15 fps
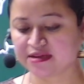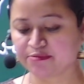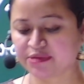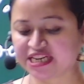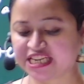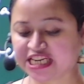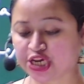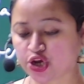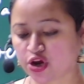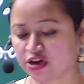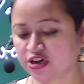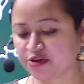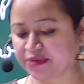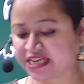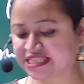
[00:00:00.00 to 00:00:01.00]
but in
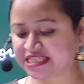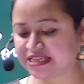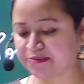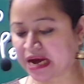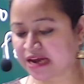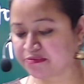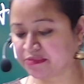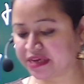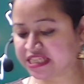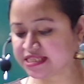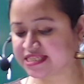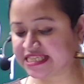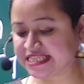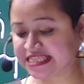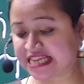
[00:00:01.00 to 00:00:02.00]
economics, demand means
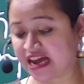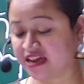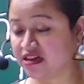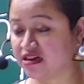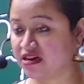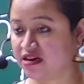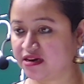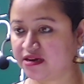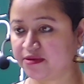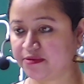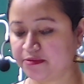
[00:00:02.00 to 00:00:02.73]
desire